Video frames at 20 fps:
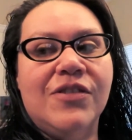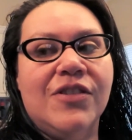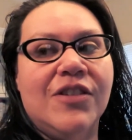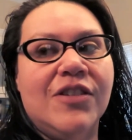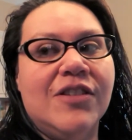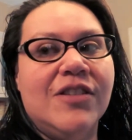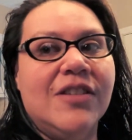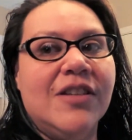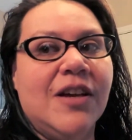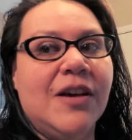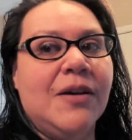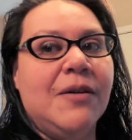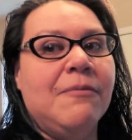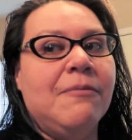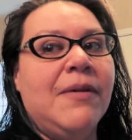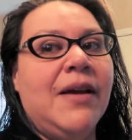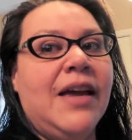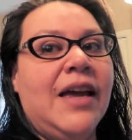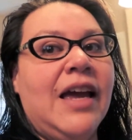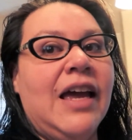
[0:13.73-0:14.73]
And
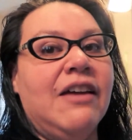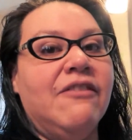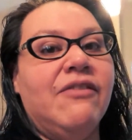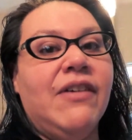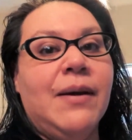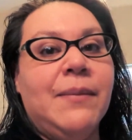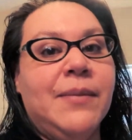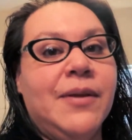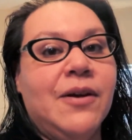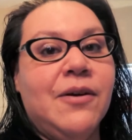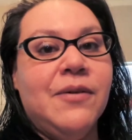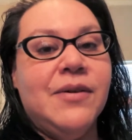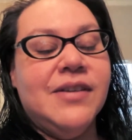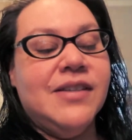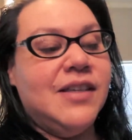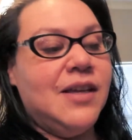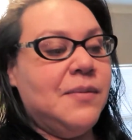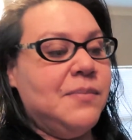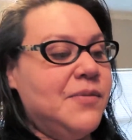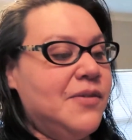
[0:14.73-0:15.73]
family always
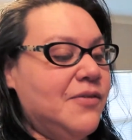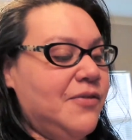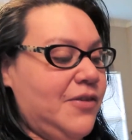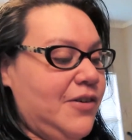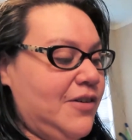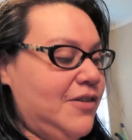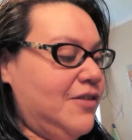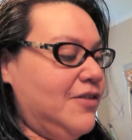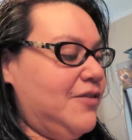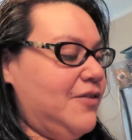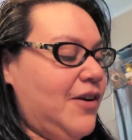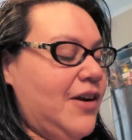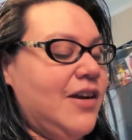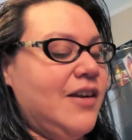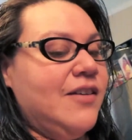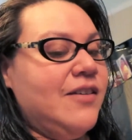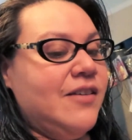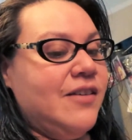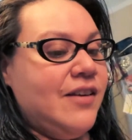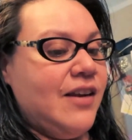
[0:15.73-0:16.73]
comes first,
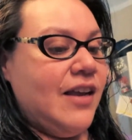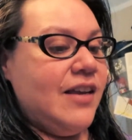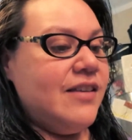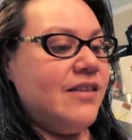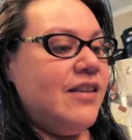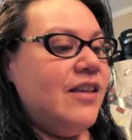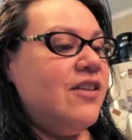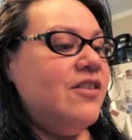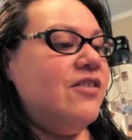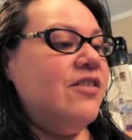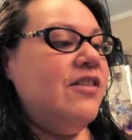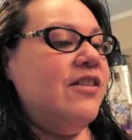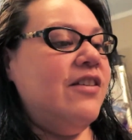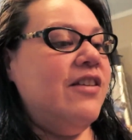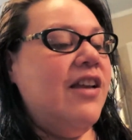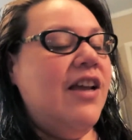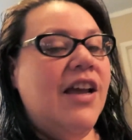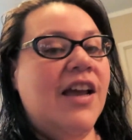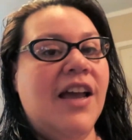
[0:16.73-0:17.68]
right? As they should.